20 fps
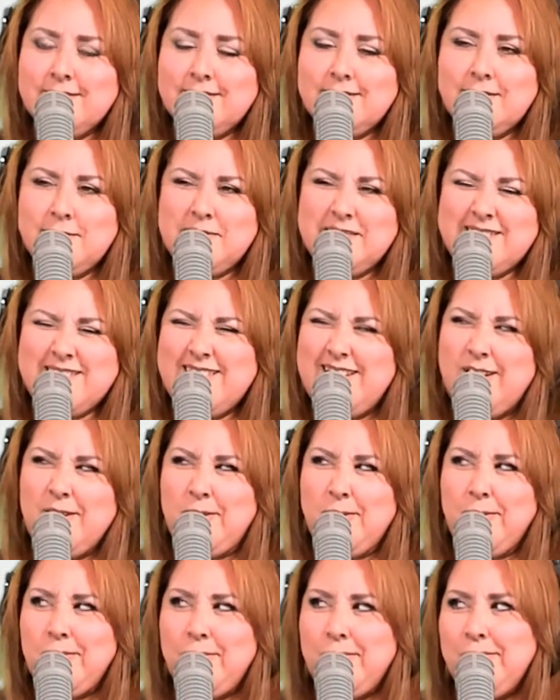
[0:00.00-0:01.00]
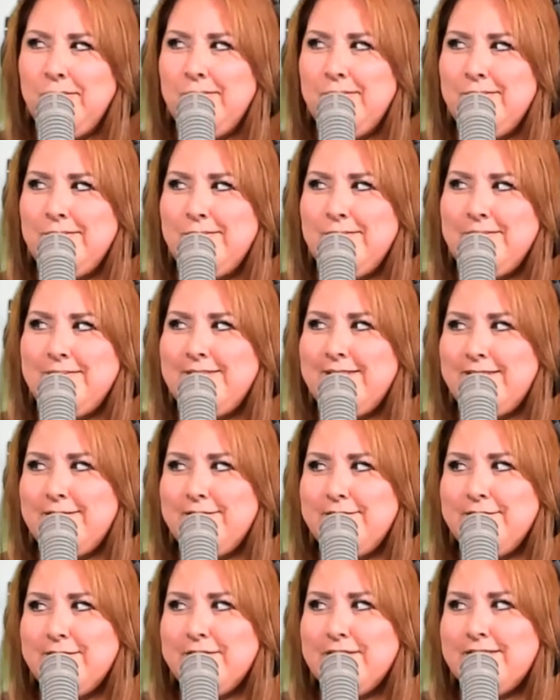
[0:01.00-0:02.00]
And I'm like, no,
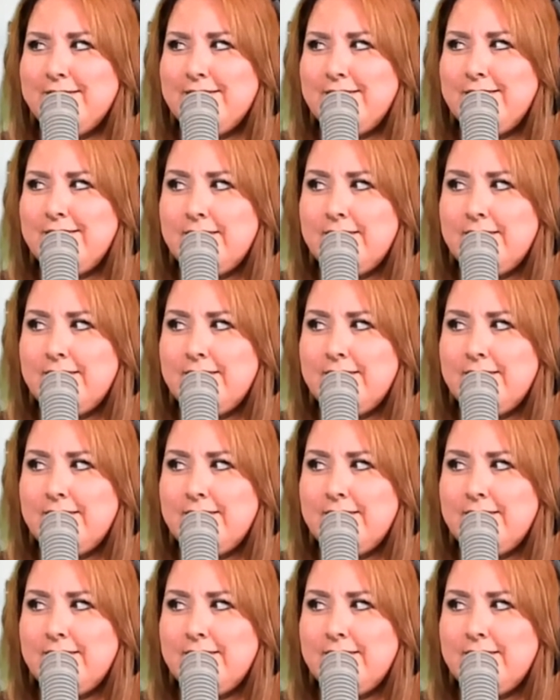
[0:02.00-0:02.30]
you're crazy.